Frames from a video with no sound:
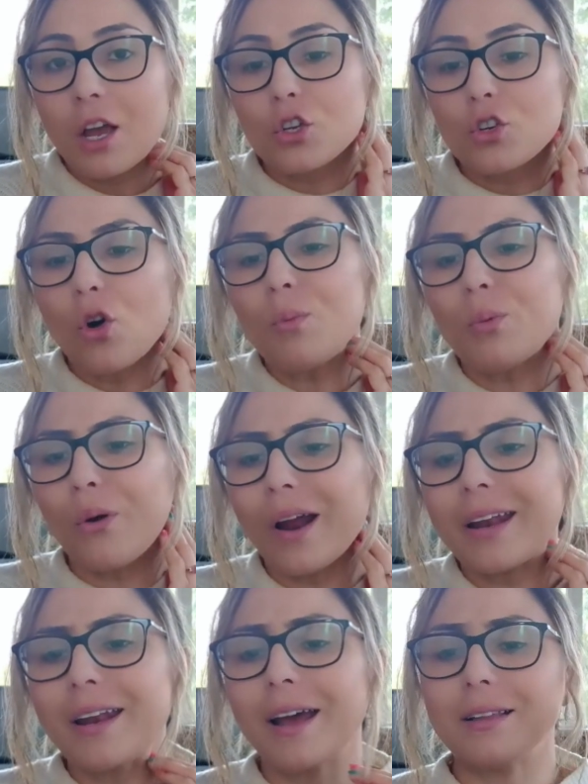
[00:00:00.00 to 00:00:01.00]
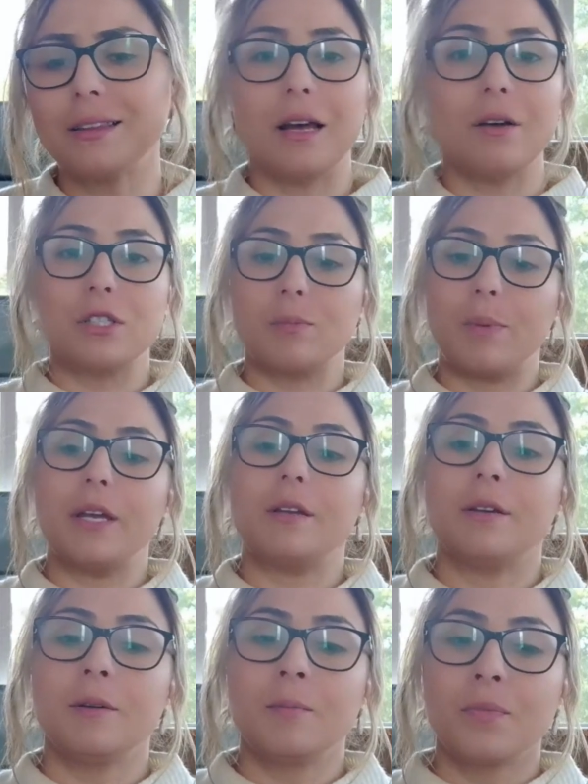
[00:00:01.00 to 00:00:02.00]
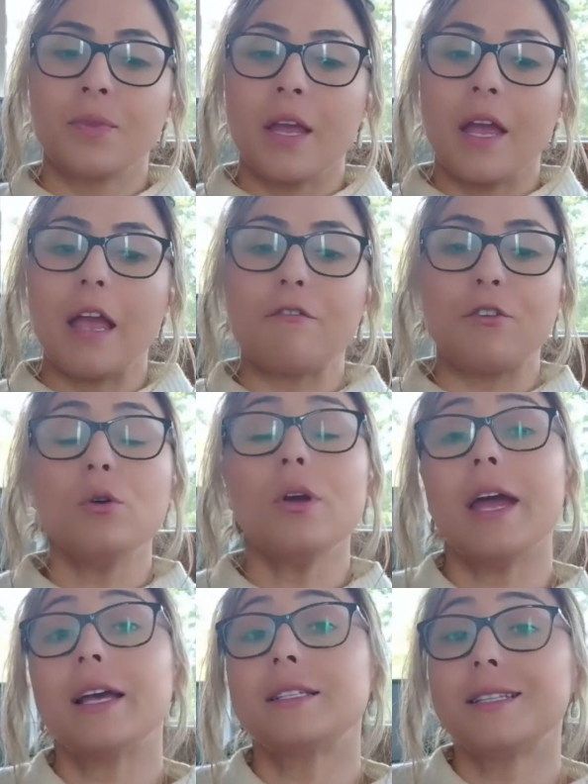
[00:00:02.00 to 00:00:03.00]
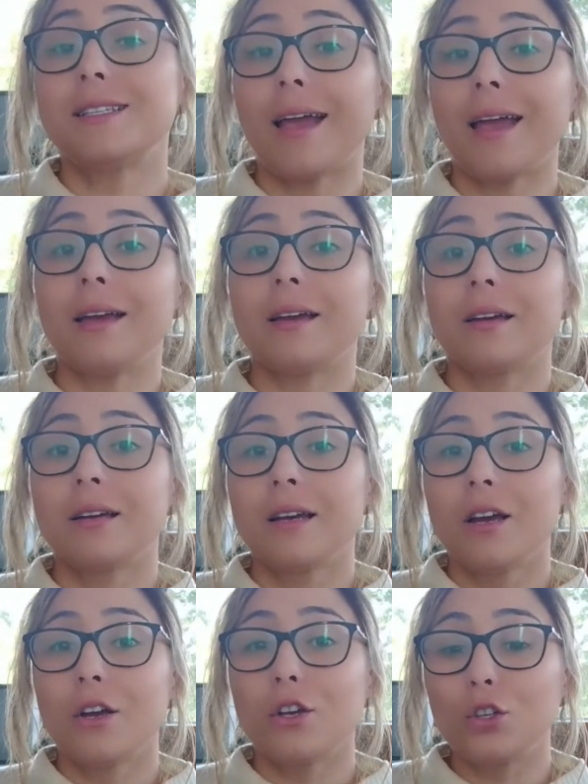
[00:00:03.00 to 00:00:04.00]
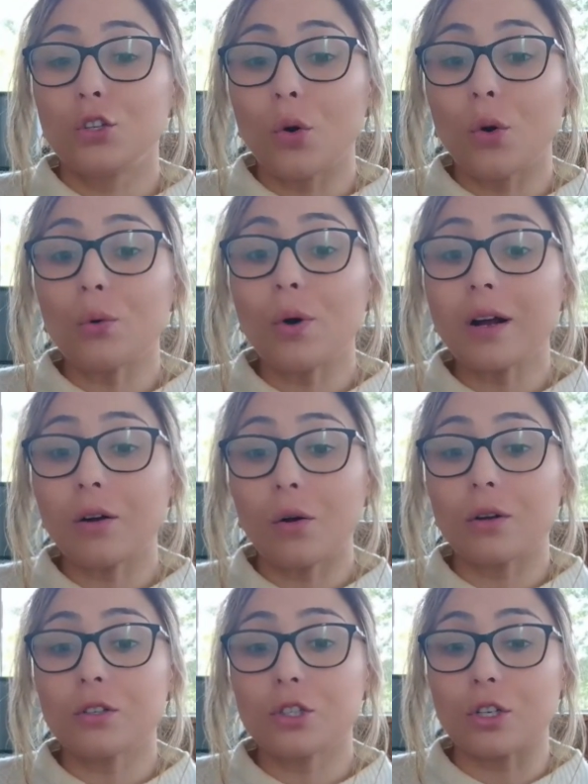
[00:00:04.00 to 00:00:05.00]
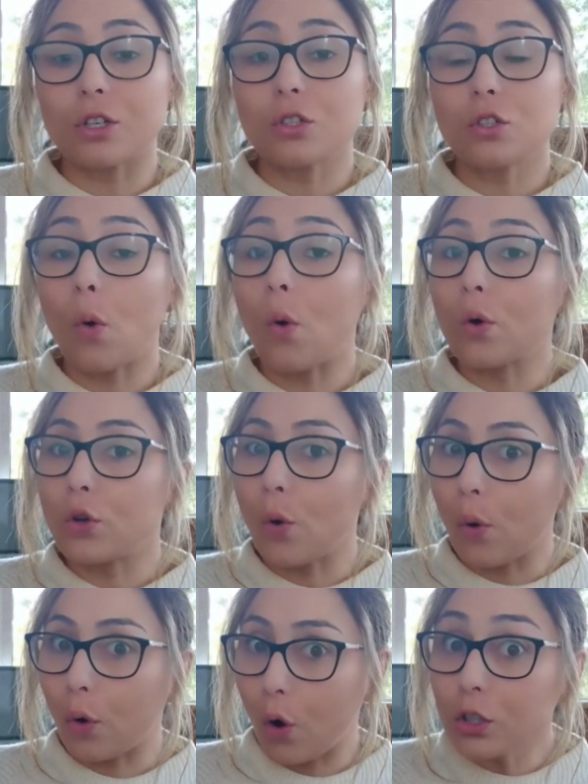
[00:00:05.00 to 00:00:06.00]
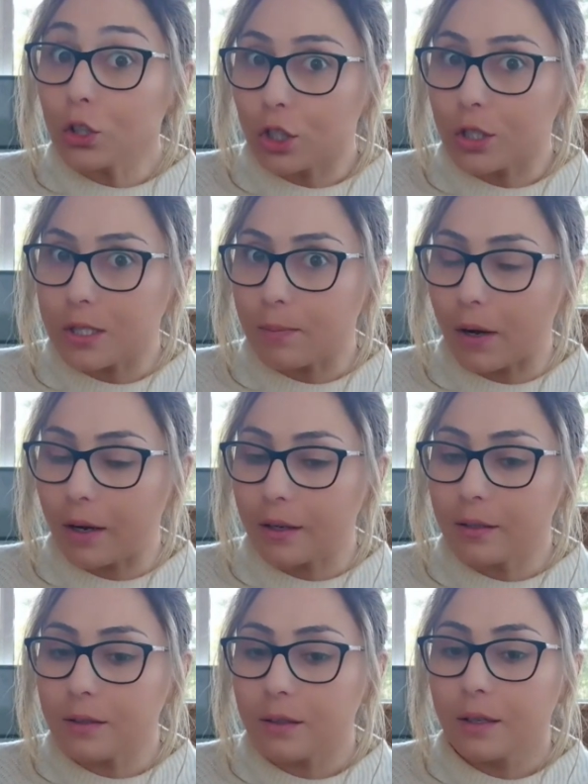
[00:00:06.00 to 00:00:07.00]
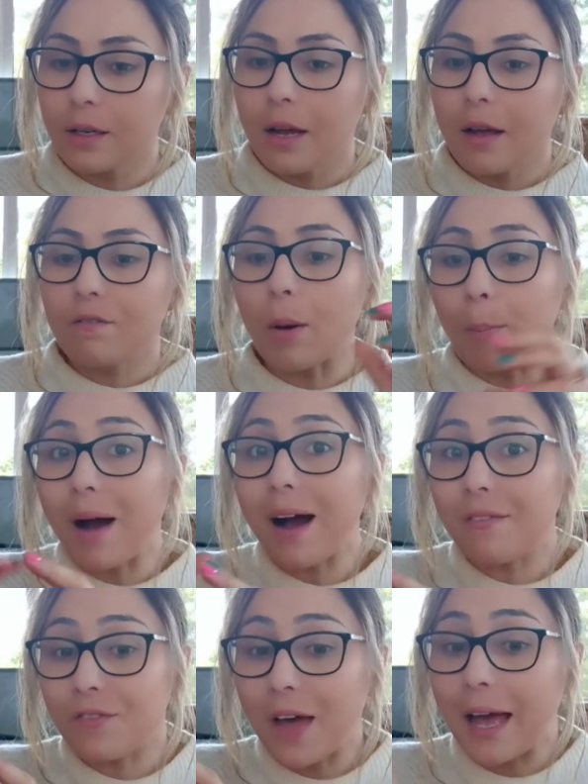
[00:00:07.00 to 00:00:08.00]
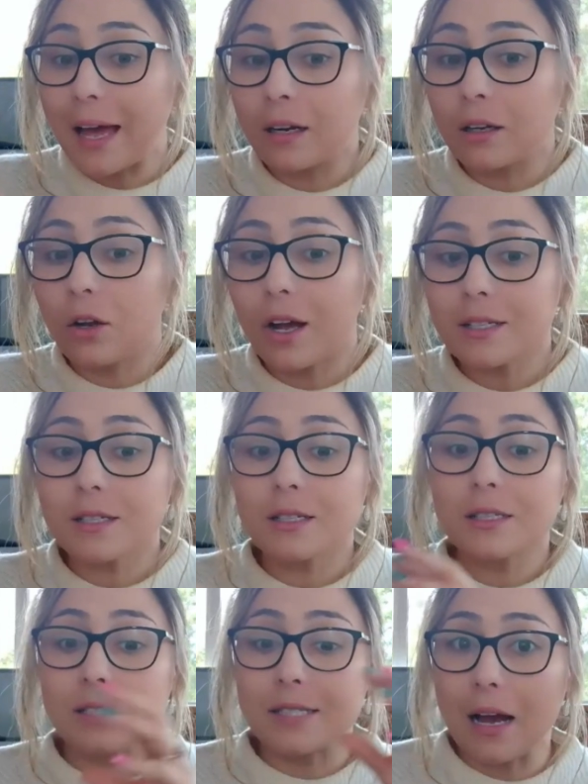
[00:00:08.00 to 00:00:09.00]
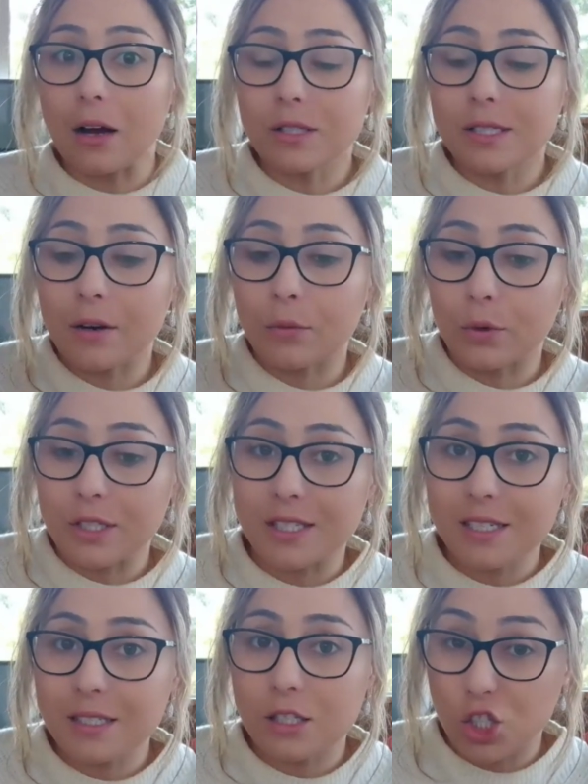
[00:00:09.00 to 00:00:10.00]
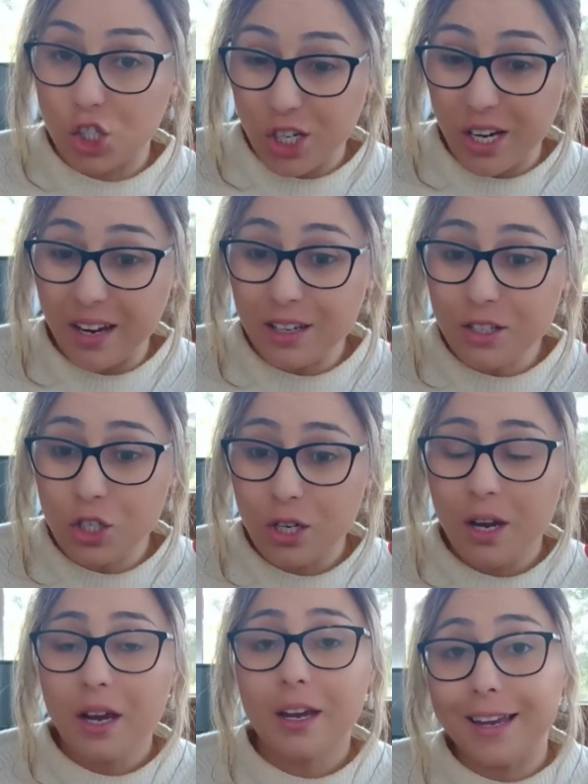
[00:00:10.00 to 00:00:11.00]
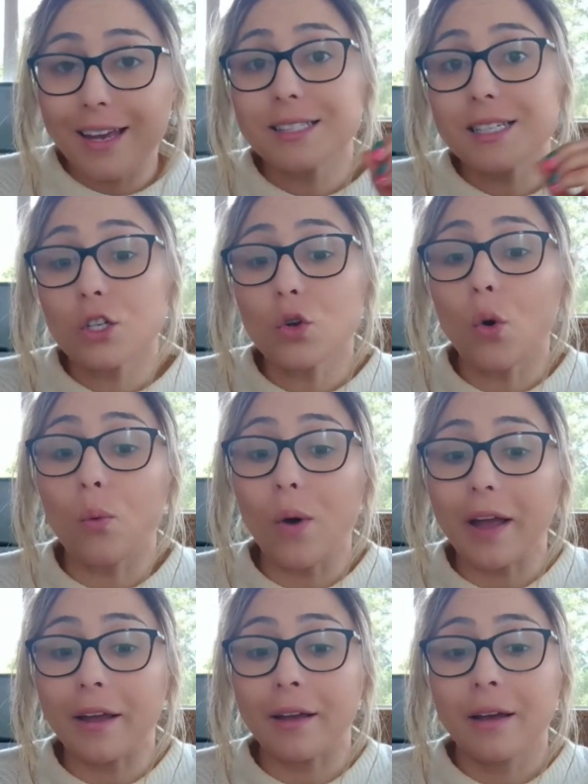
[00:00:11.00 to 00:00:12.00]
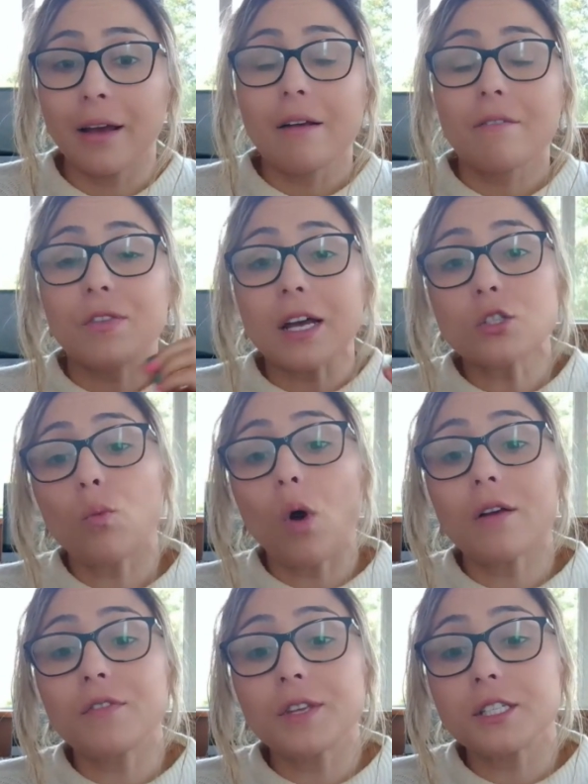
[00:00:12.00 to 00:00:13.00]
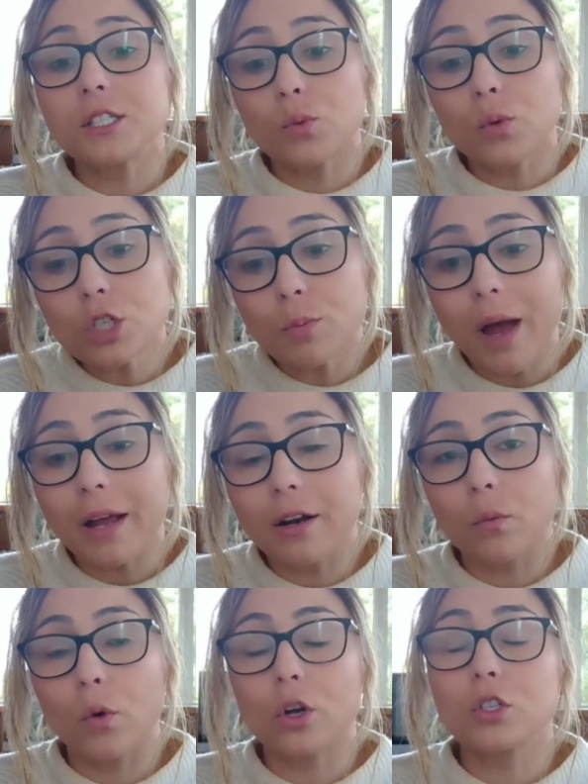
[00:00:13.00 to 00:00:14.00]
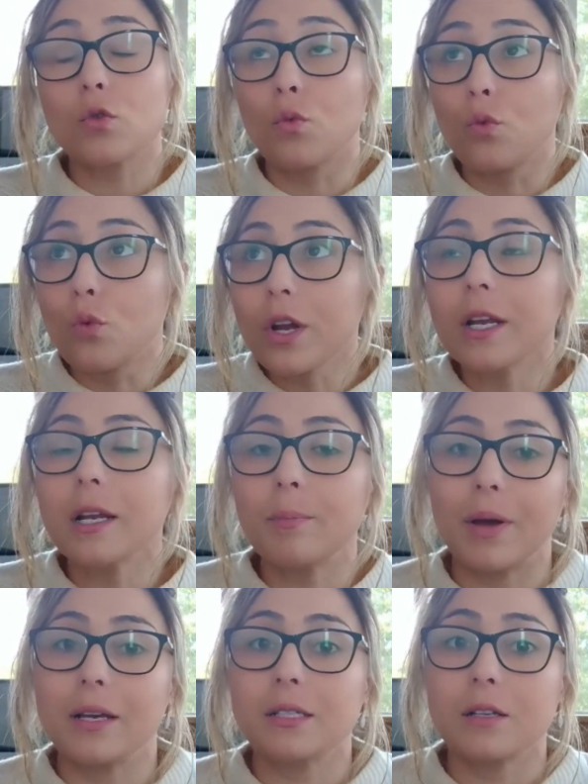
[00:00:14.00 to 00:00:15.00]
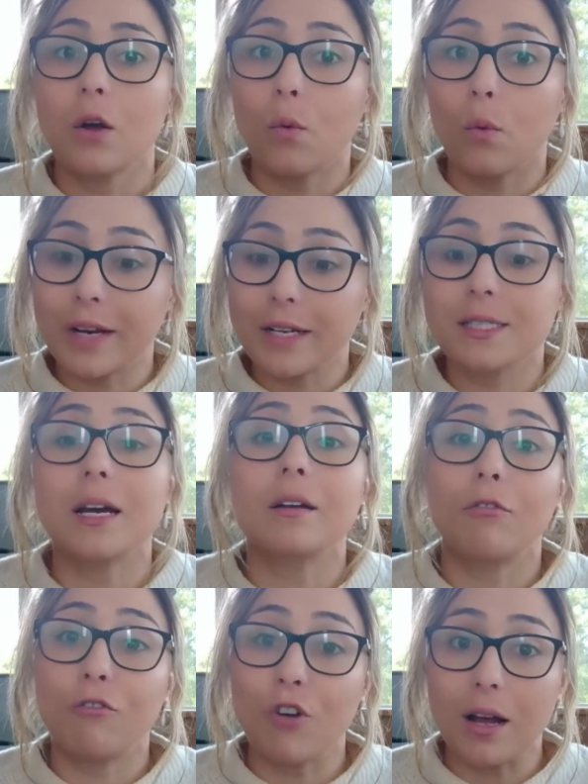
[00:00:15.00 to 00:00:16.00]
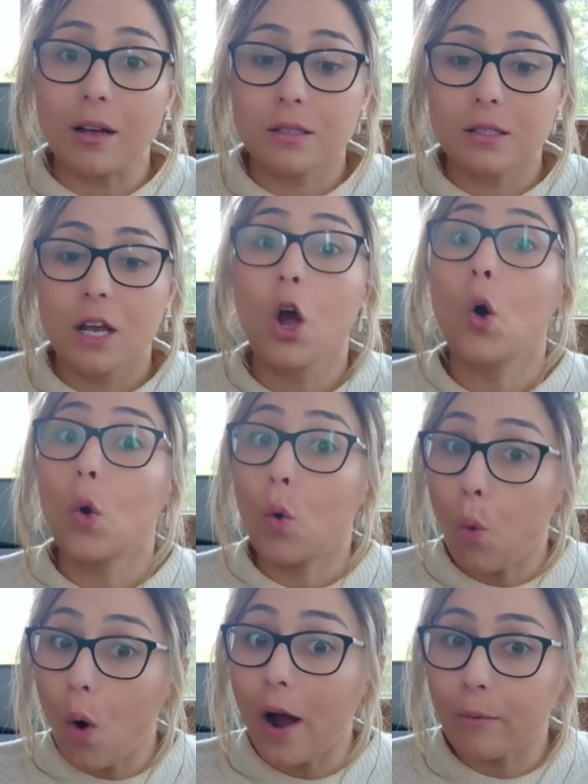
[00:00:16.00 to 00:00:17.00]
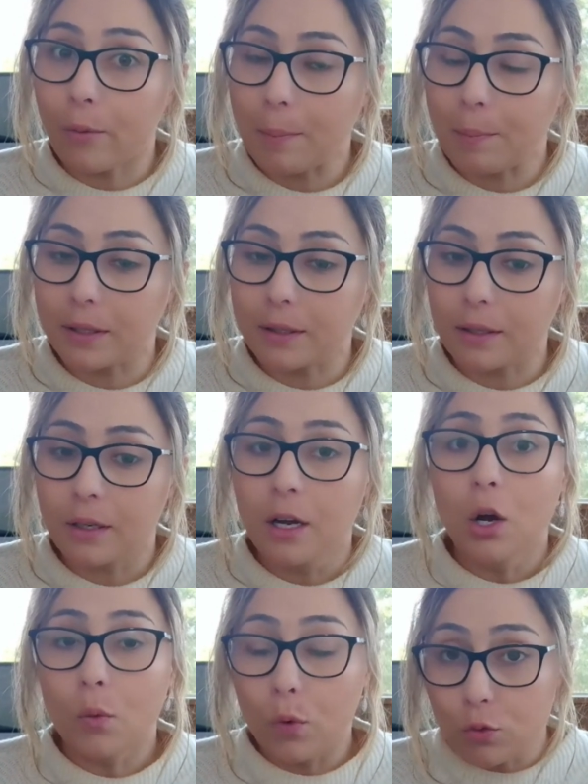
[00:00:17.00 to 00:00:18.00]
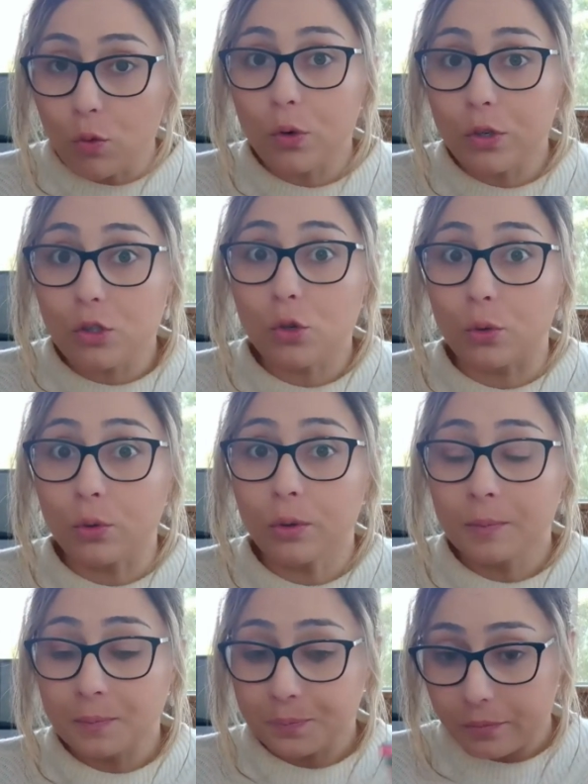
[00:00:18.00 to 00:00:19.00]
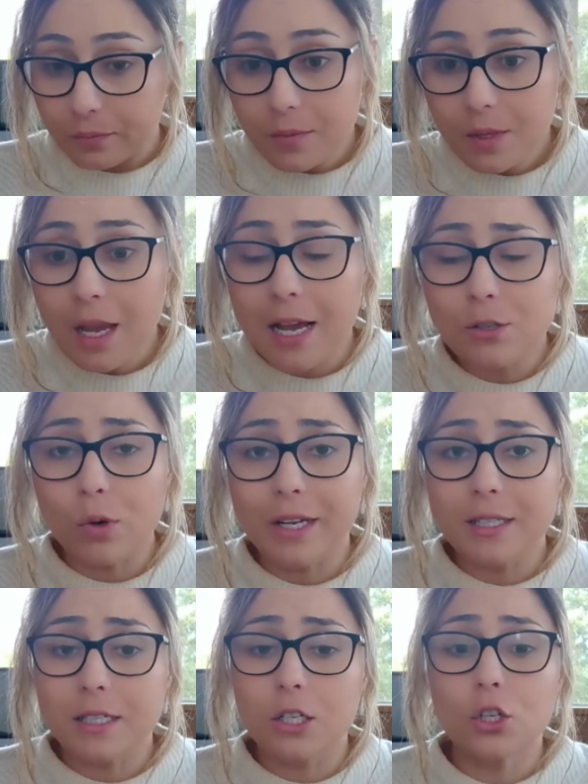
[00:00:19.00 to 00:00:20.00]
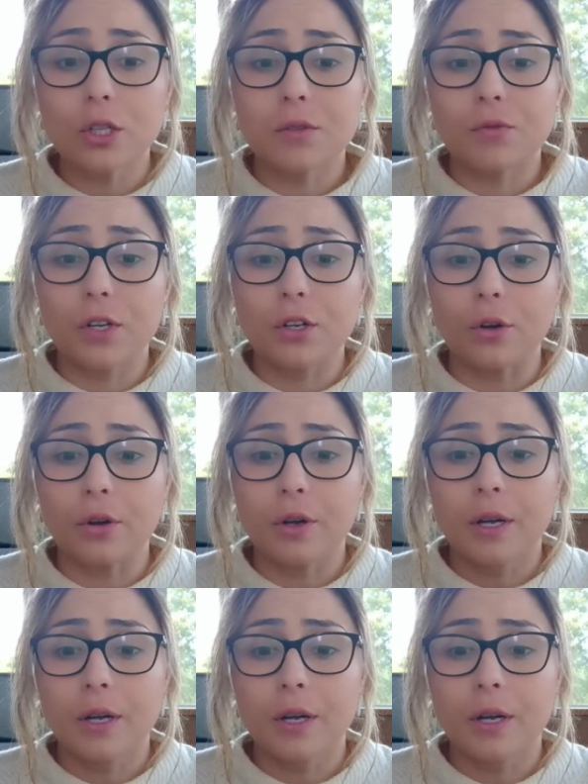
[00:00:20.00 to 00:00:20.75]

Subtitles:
Your brain loves speed. If you hesitate, your unconscious or your conscious mind, the part that analyzes, doubts, and resists change, gets in your way. That's why the swish pattern works really best when it's done fast, quite rapidly, which we will do as we'll continue this video.